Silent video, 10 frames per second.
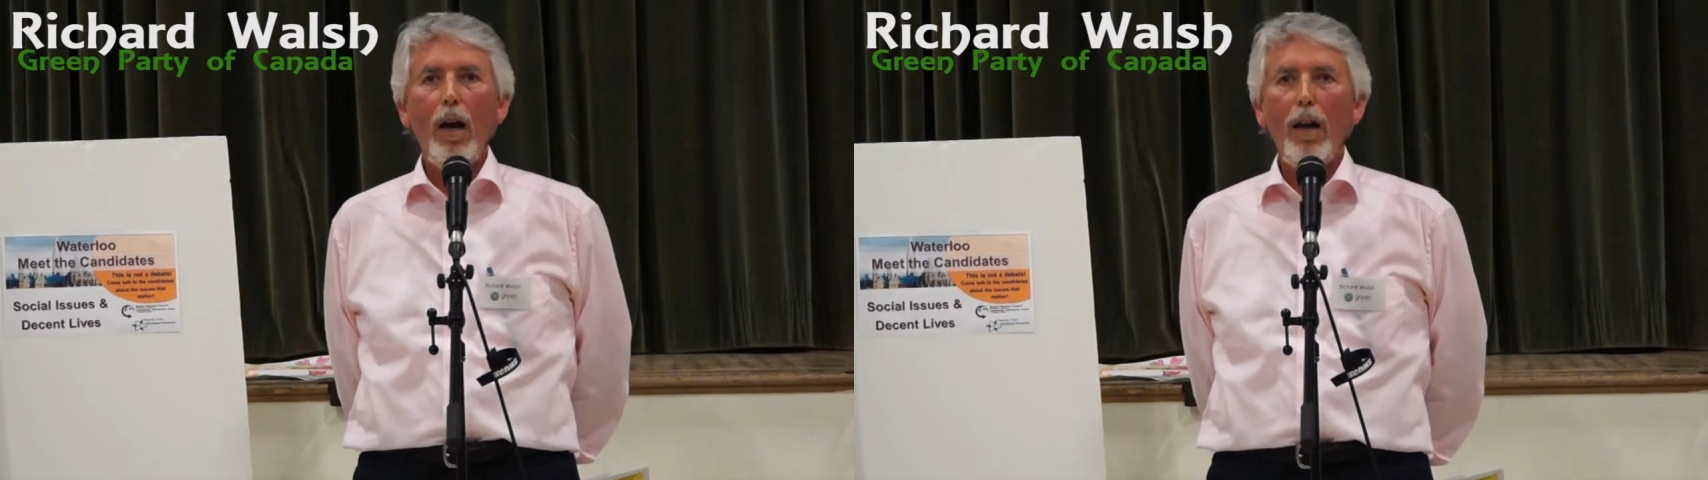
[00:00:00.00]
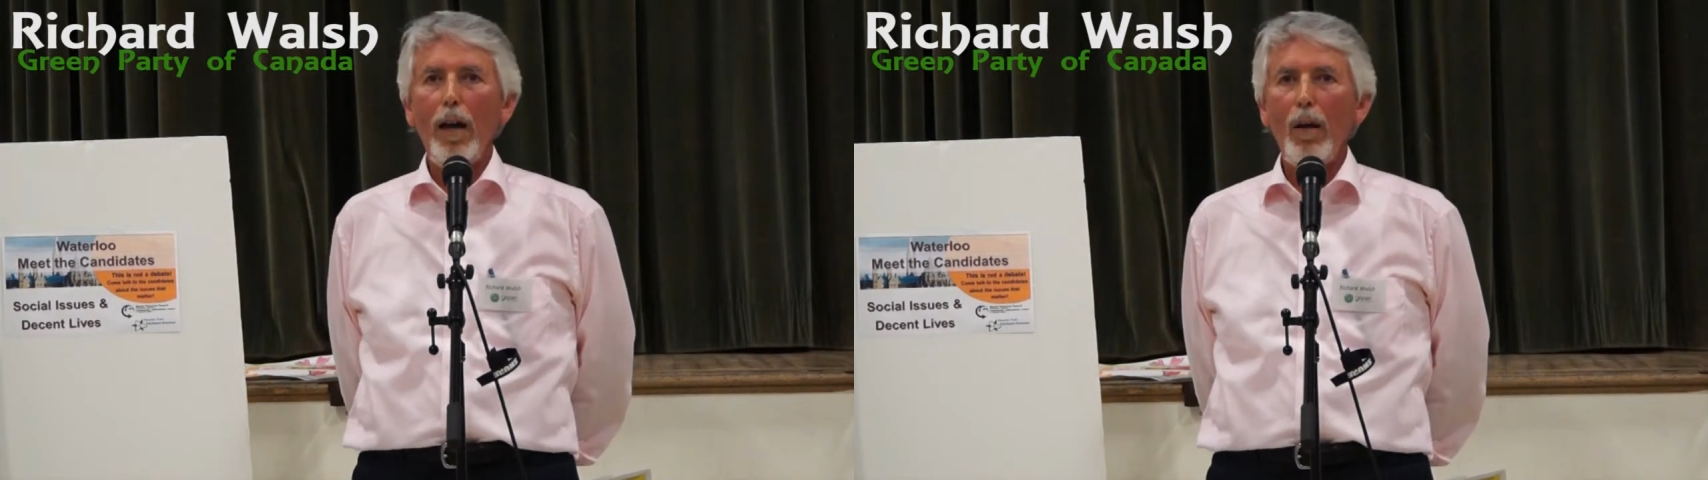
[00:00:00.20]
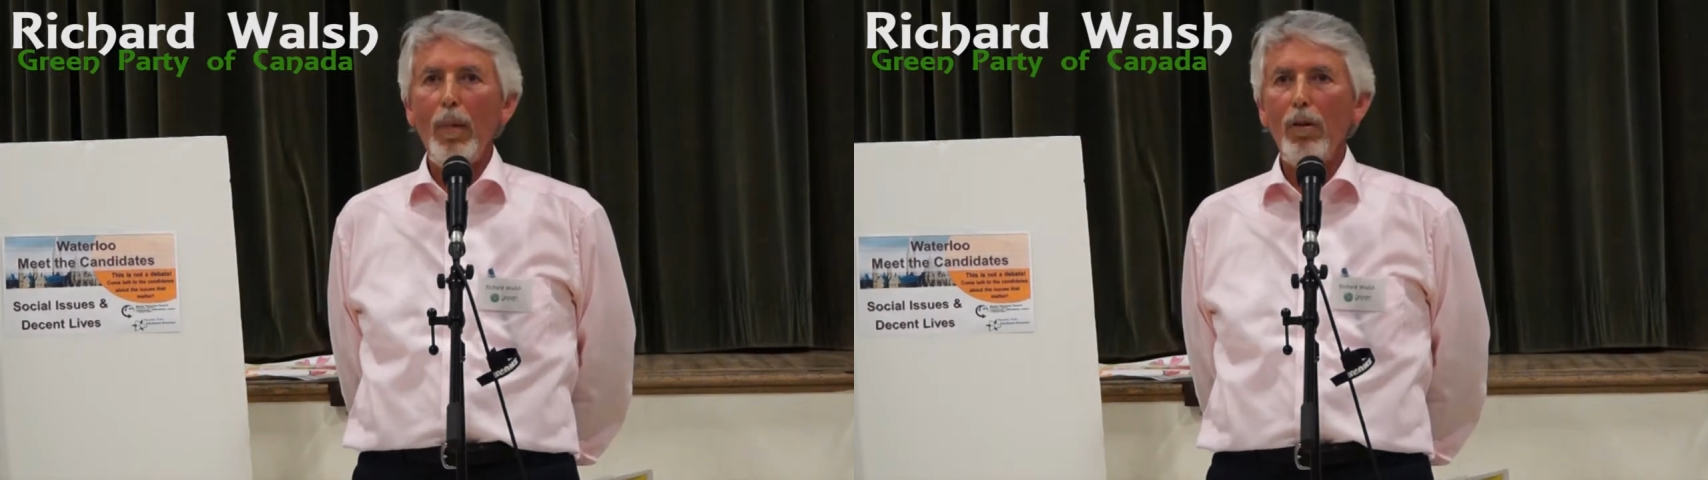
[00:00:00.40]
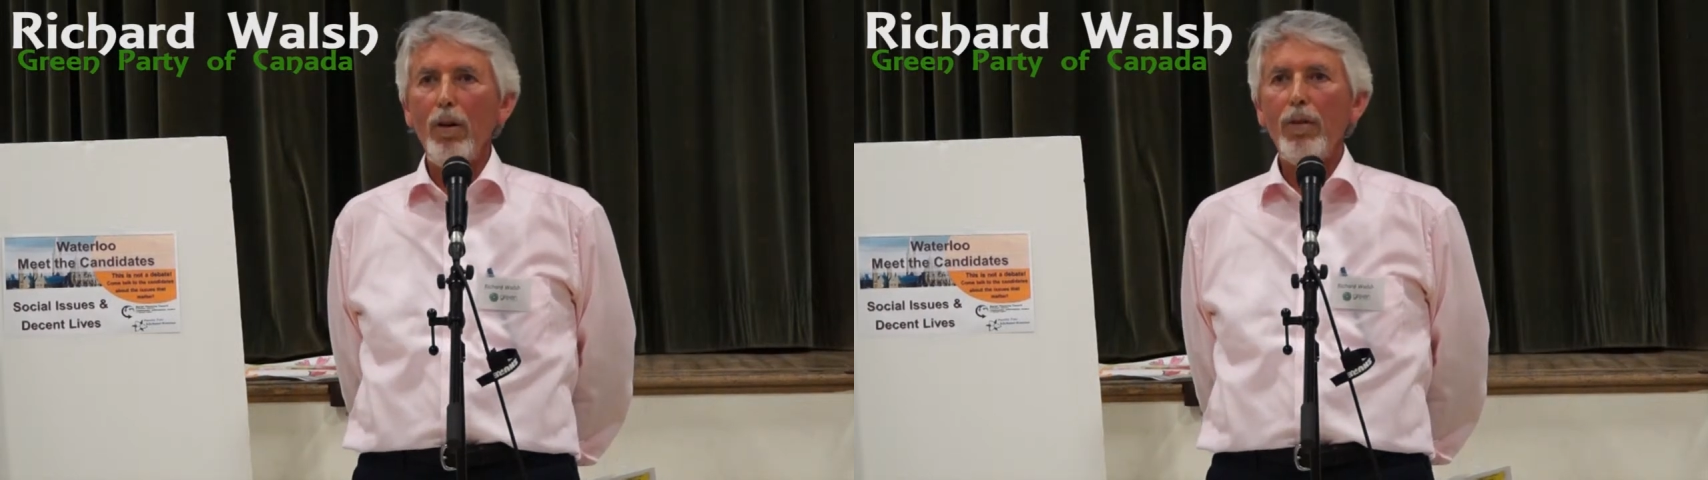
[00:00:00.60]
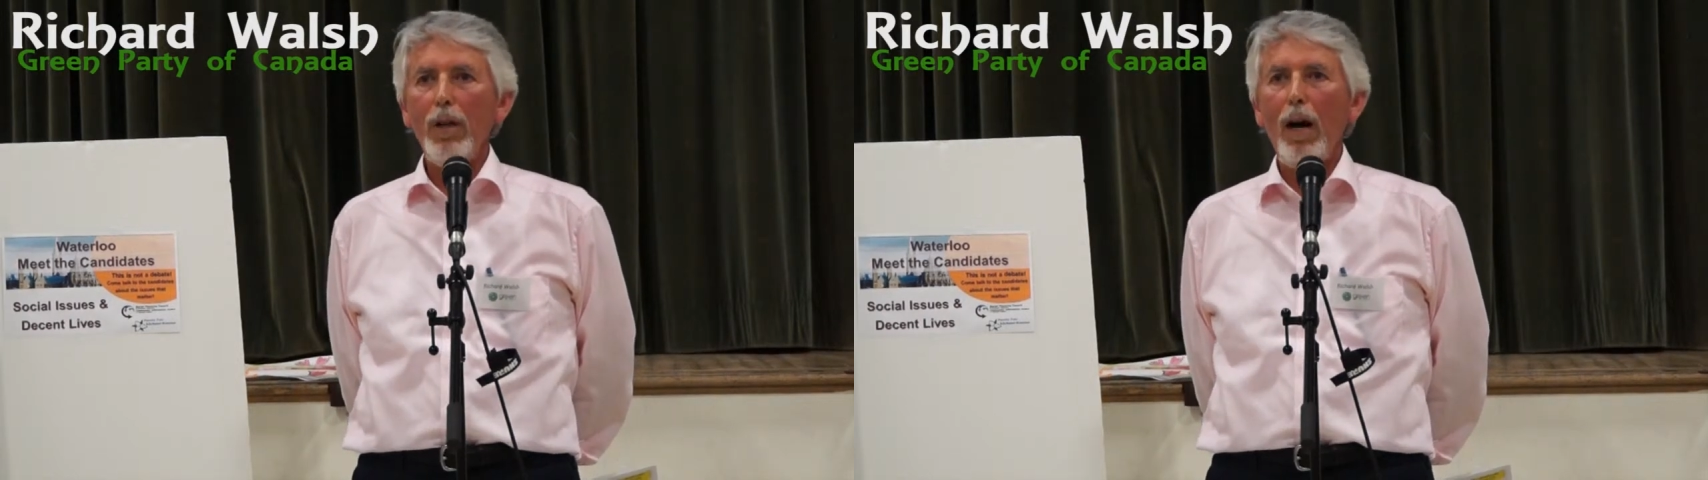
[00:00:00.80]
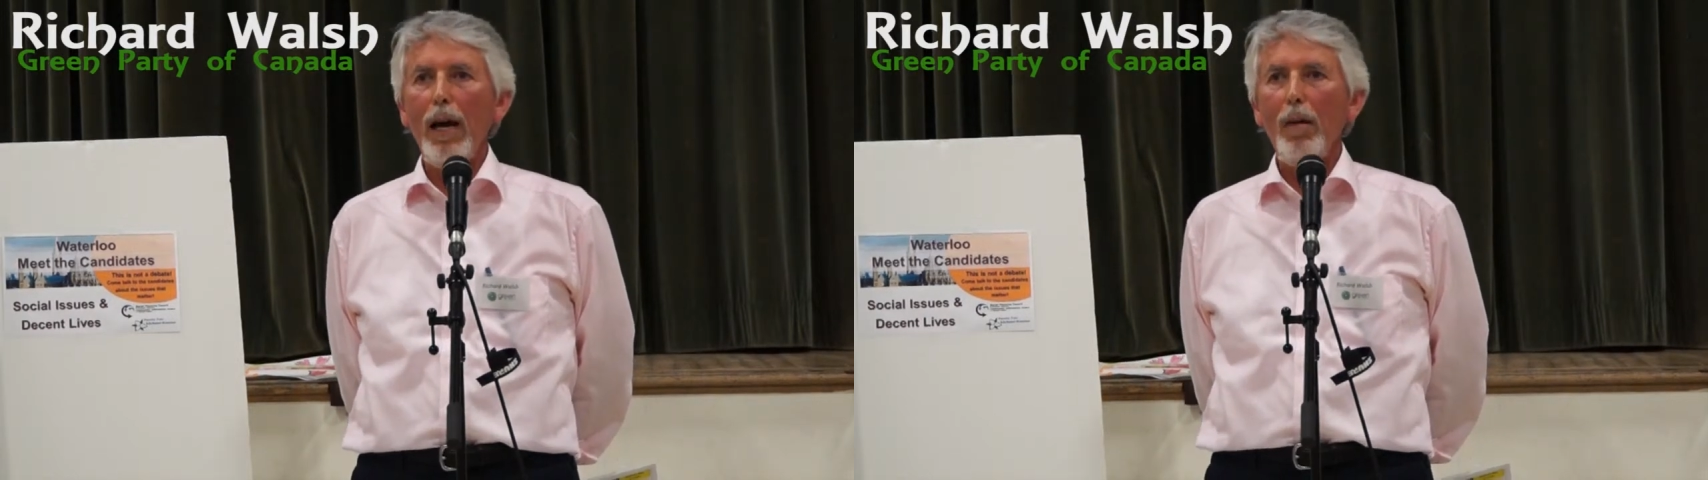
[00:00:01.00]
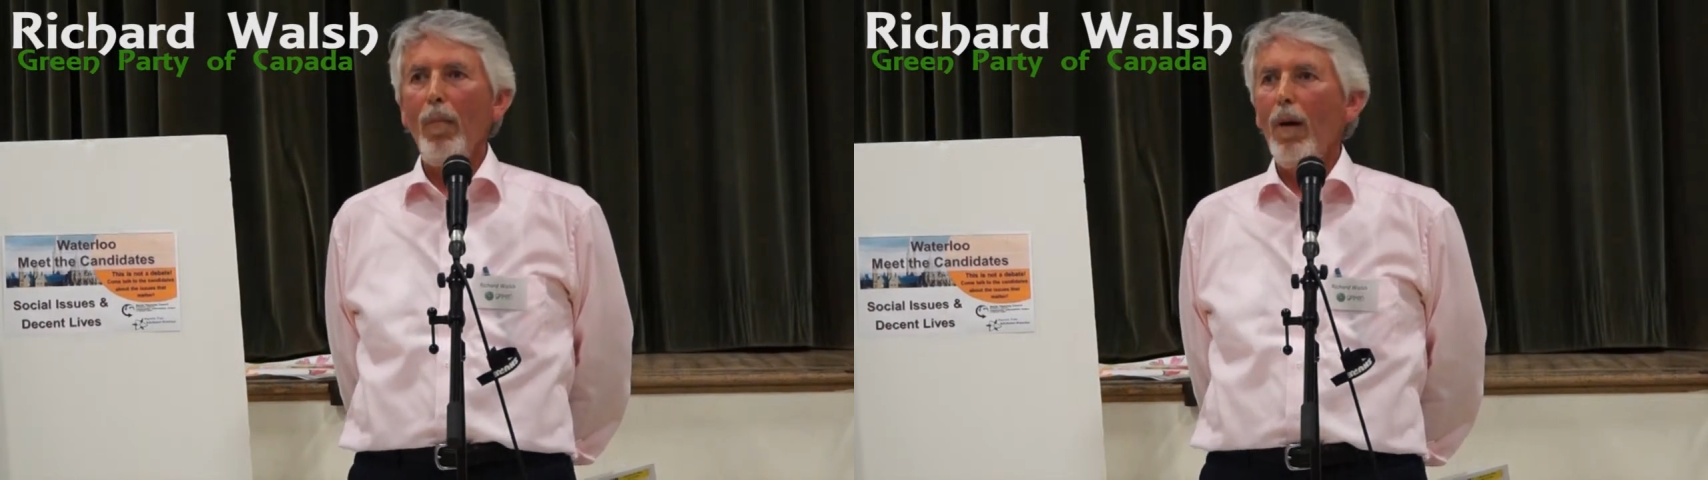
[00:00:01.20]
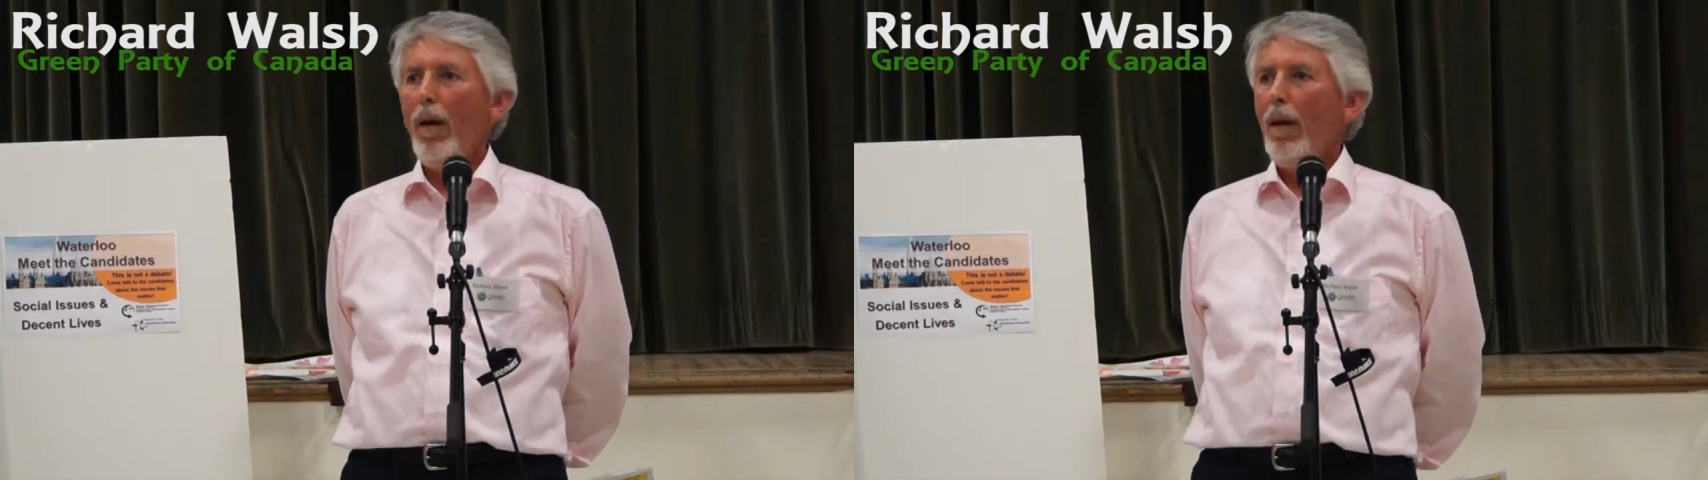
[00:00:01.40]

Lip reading: and I am out of time.